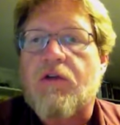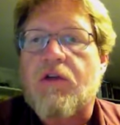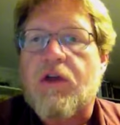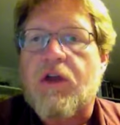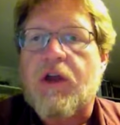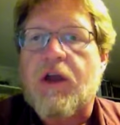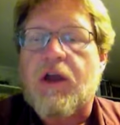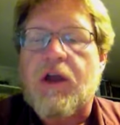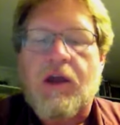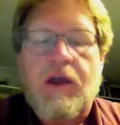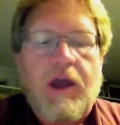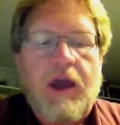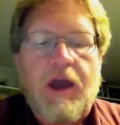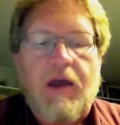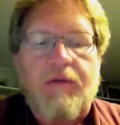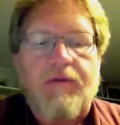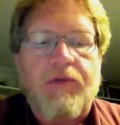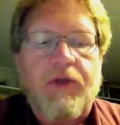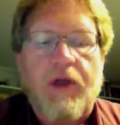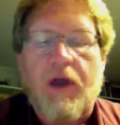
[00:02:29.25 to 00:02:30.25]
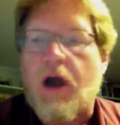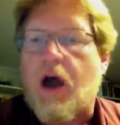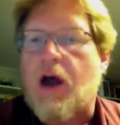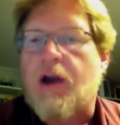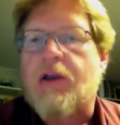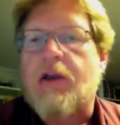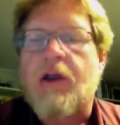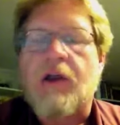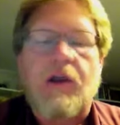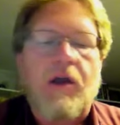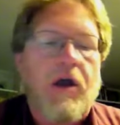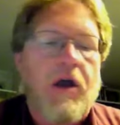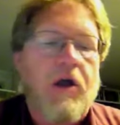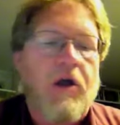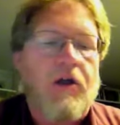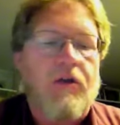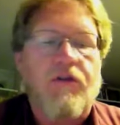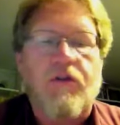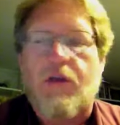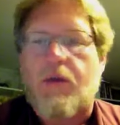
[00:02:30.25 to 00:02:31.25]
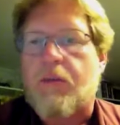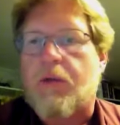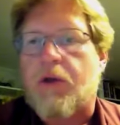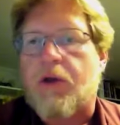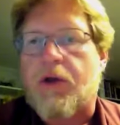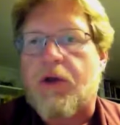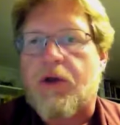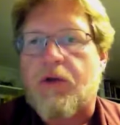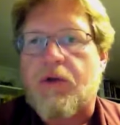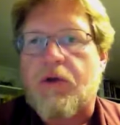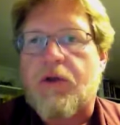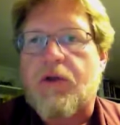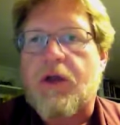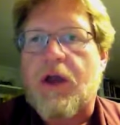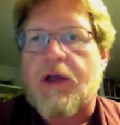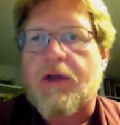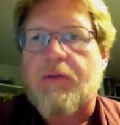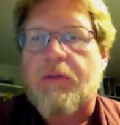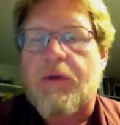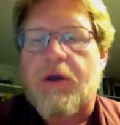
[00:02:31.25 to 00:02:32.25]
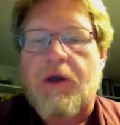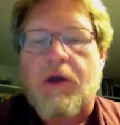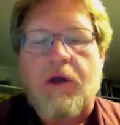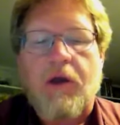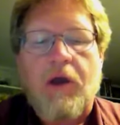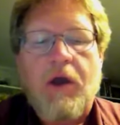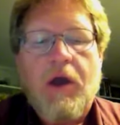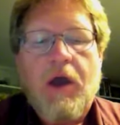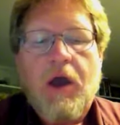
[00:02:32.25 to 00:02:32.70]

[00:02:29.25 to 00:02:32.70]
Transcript: indeed have the content knowledge, the ability to do assessment,